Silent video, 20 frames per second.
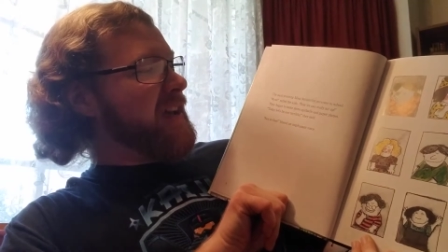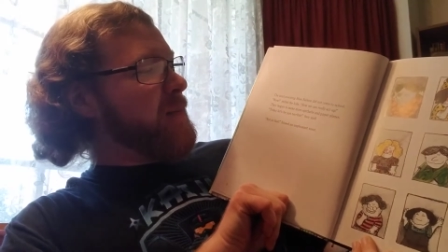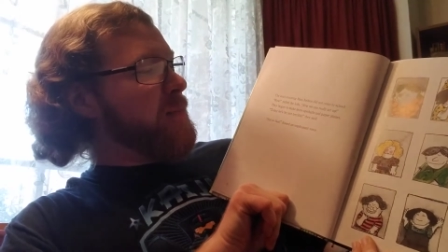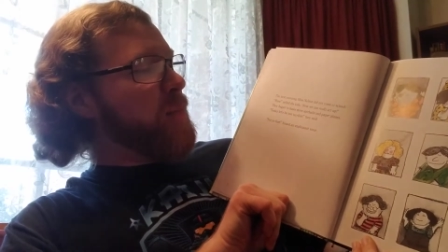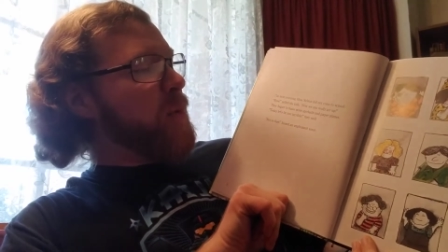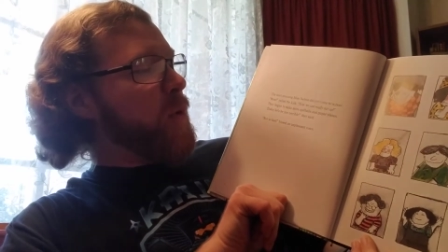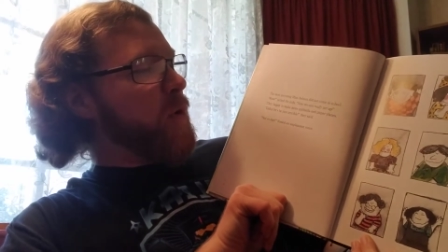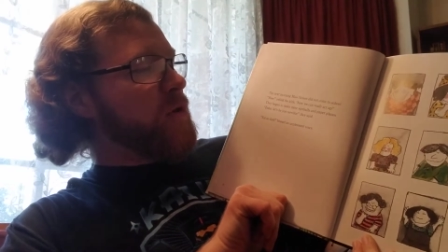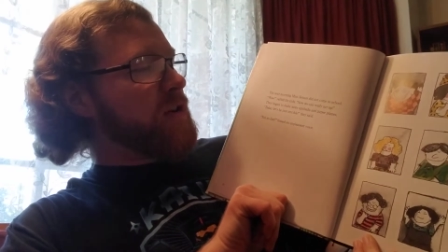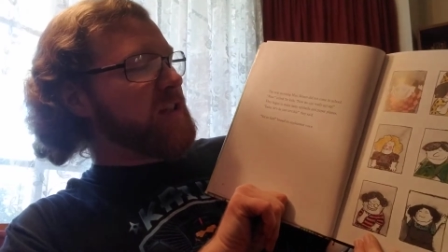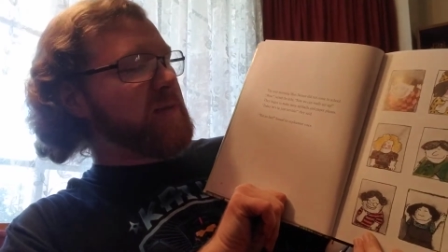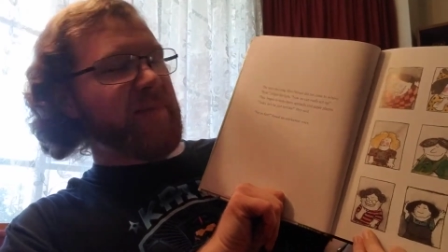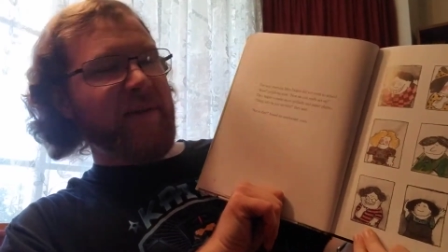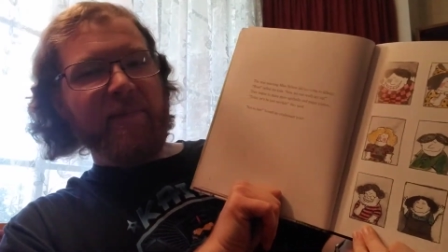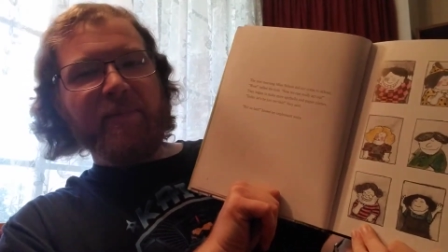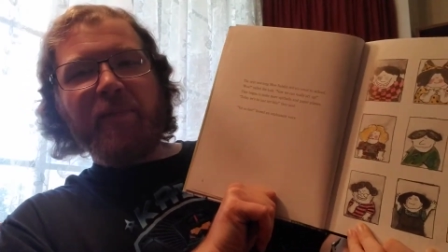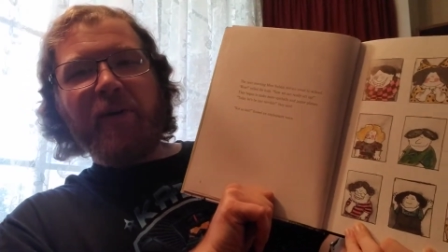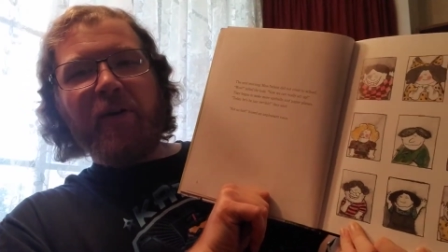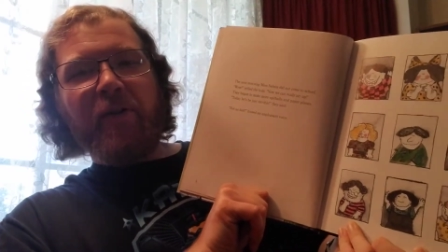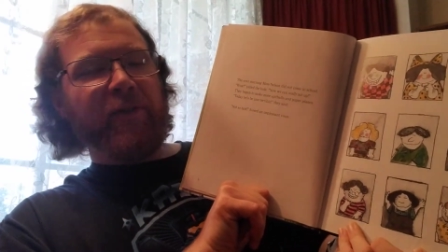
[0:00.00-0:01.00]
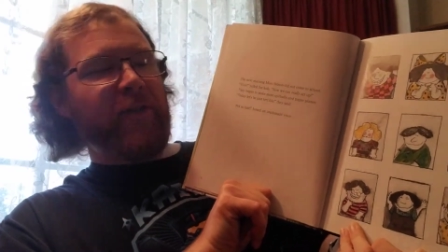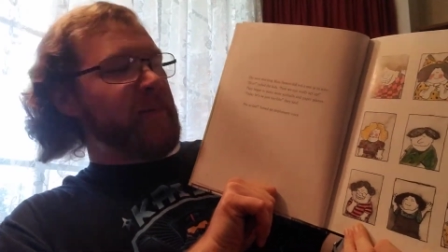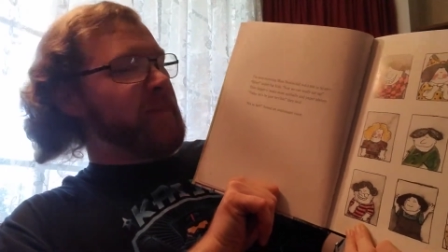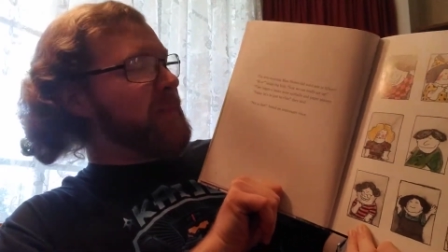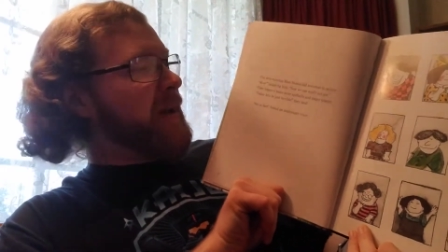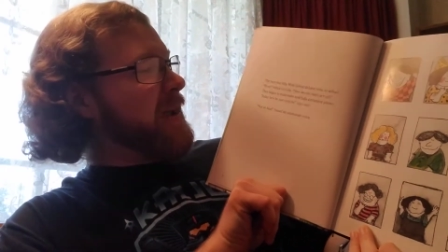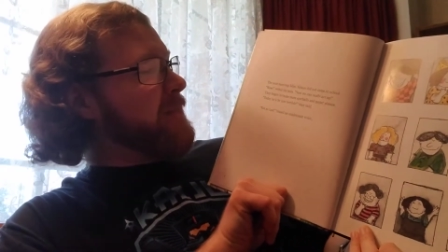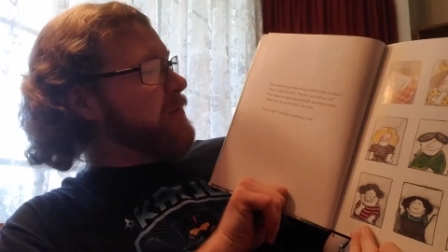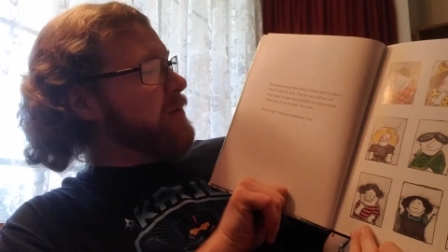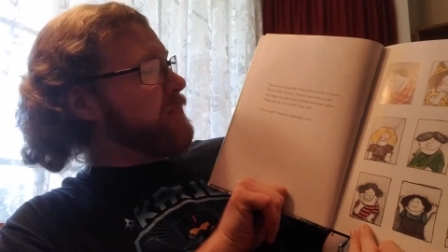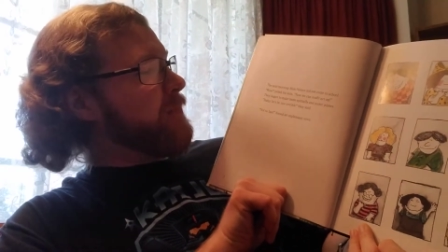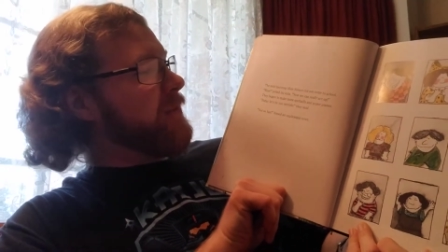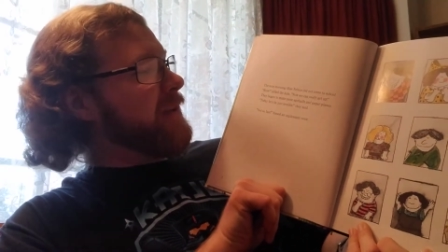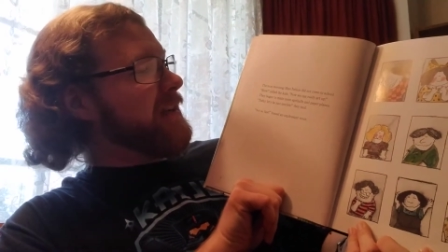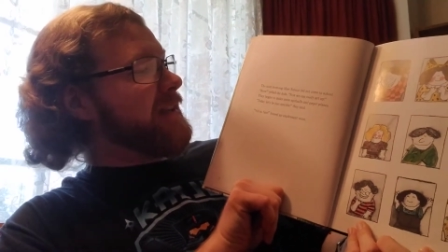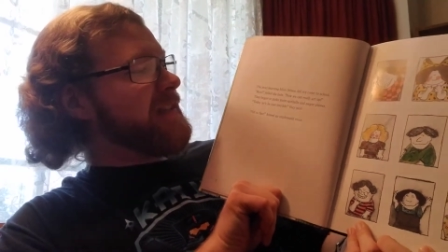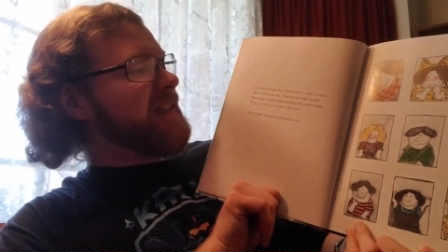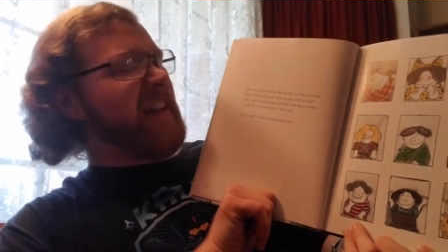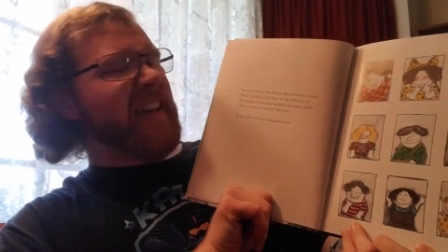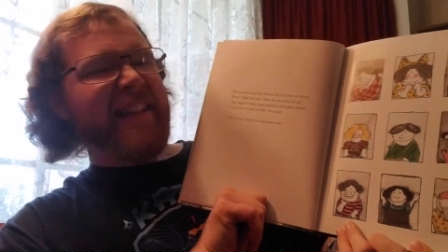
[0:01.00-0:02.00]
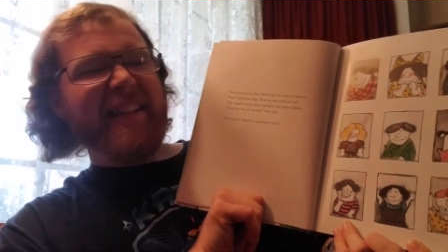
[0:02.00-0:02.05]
more spitballs and paper planes.